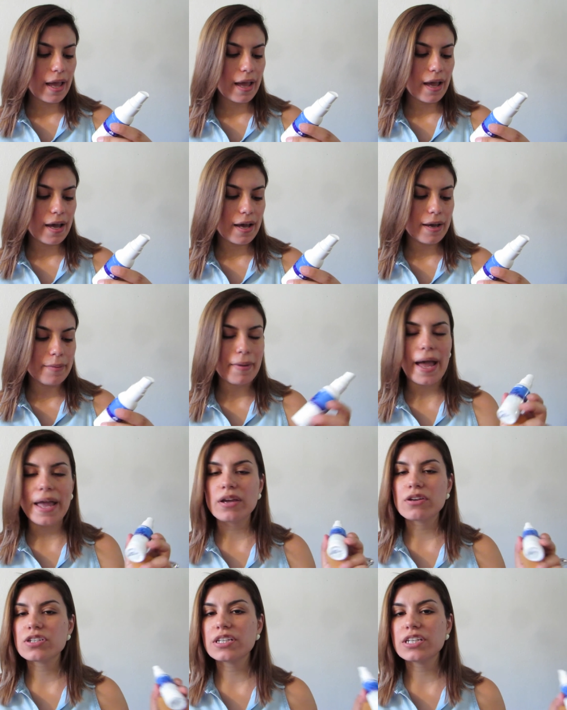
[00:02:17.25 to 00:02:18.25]
Um,
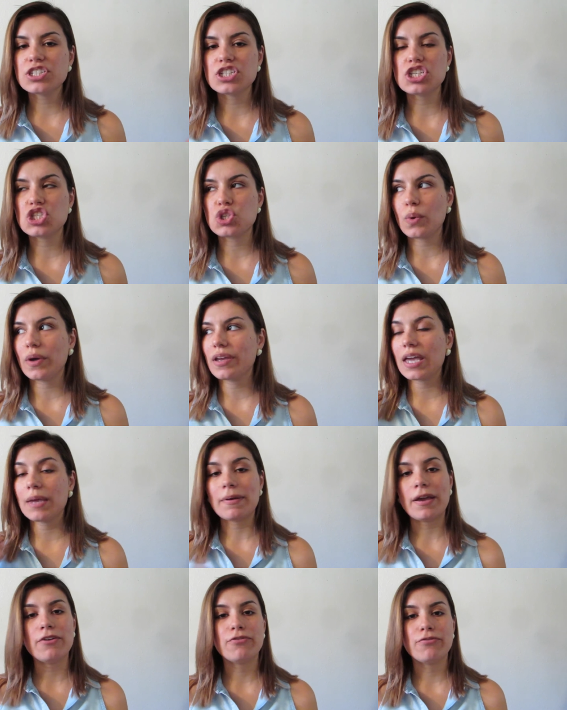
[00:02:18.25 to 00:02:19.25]
I usually just do it to
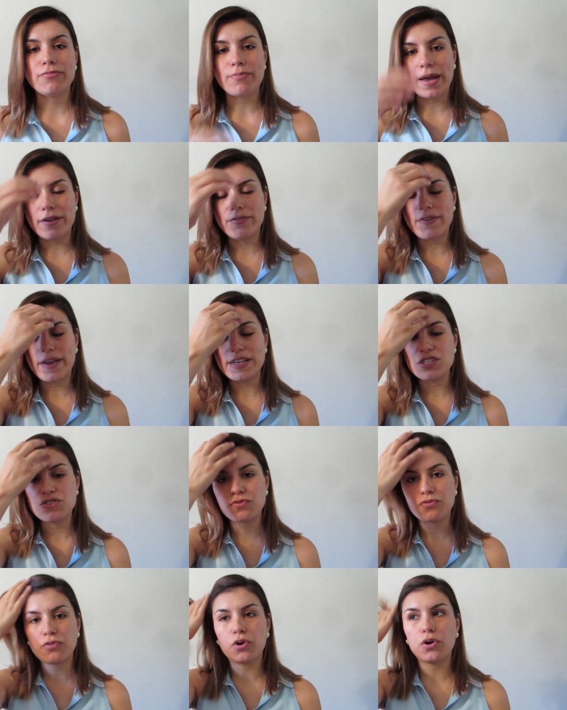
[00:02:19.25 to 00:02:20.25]
keep my, my
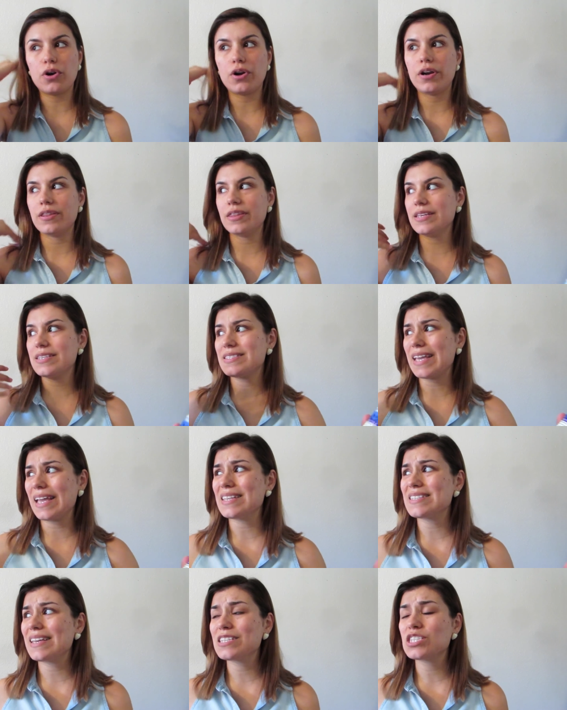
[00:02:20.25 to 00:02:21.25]
face for these
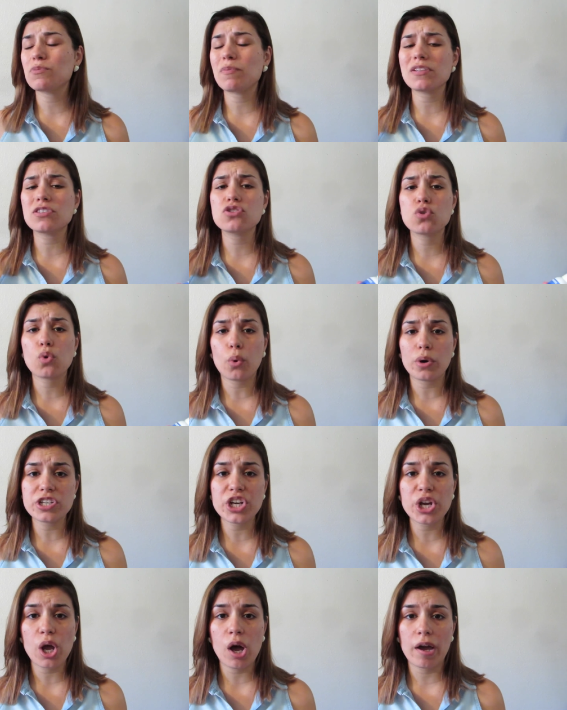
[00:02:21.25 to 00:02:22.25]
days. It's been
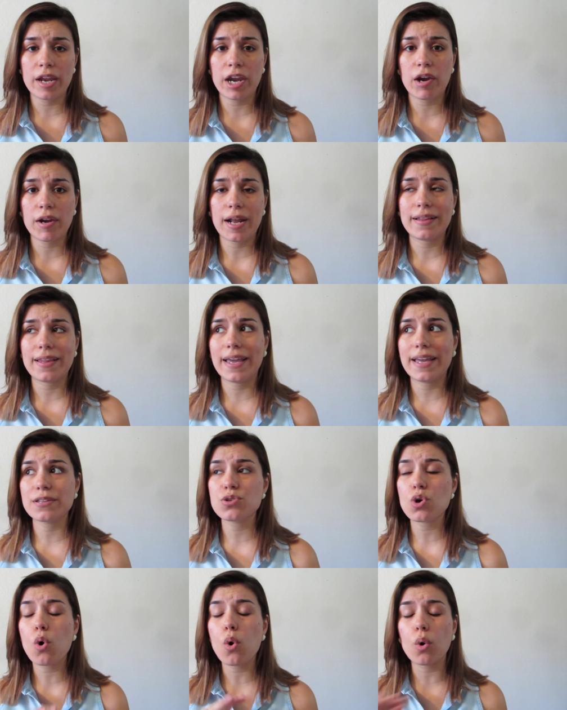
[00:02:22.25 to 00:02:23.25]
scorching hot here in LA.
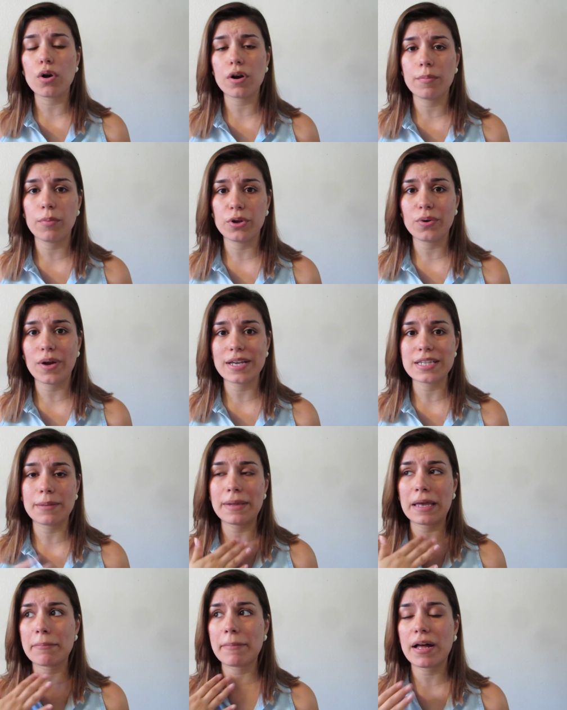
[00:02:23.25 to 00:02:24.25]
It's horrible, you guys.
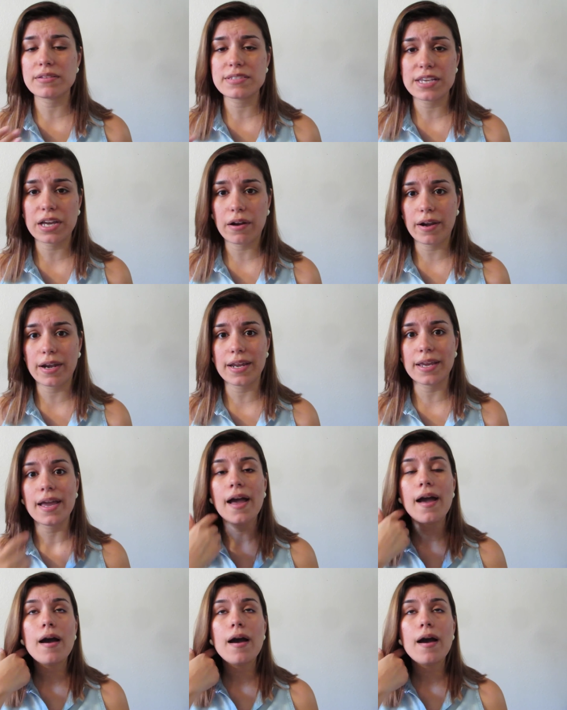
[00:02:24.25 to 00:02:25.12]
I'm like melting already.